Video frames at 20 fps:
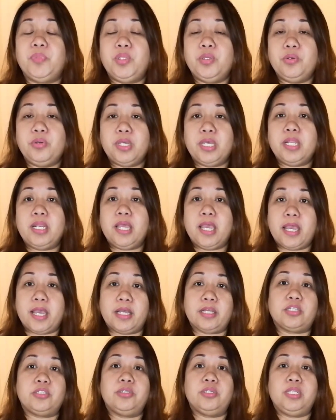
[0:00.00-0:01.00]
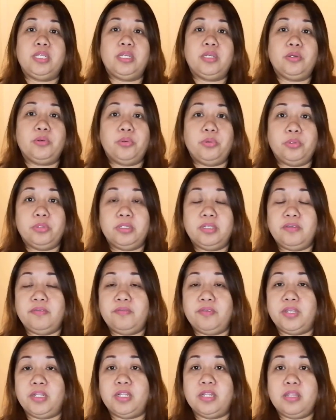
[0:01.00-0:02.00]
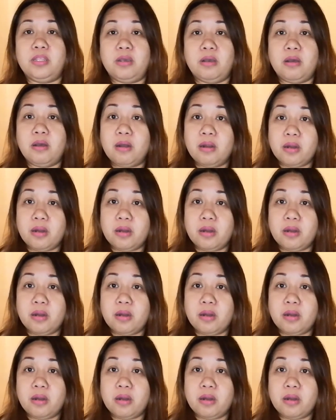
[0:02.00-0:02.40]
you can actually cultivate the